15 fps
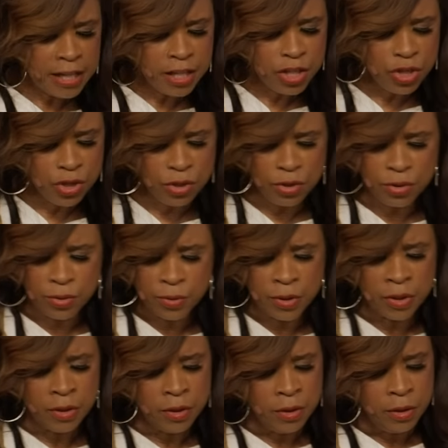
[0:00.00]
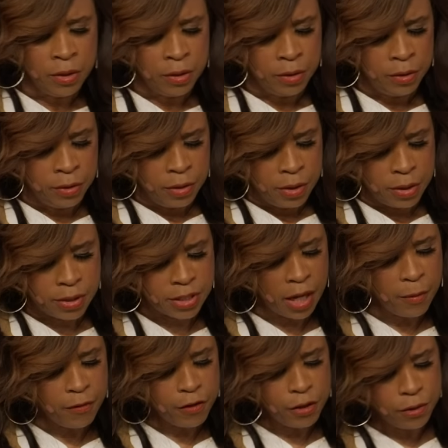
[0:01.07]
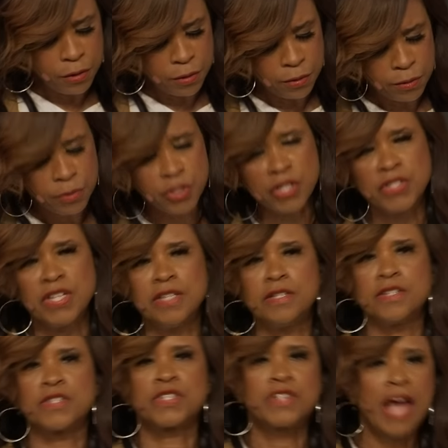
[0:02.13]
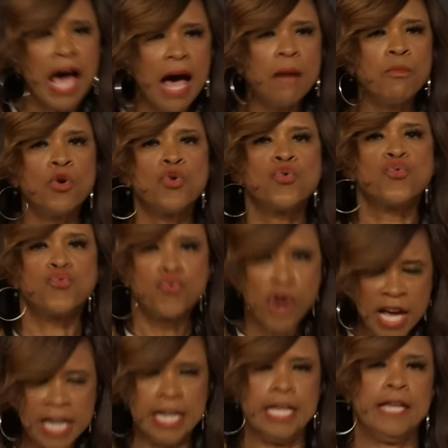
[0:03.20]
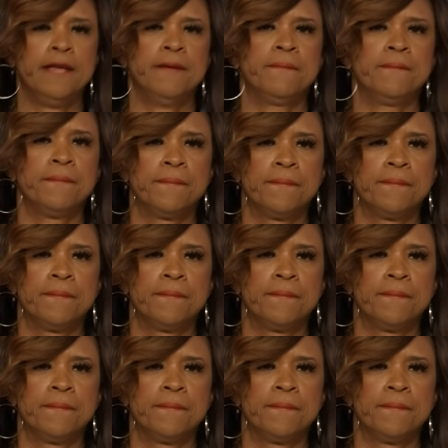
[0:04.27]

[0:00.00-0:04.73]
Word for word: telling you, some of you just need to stop running.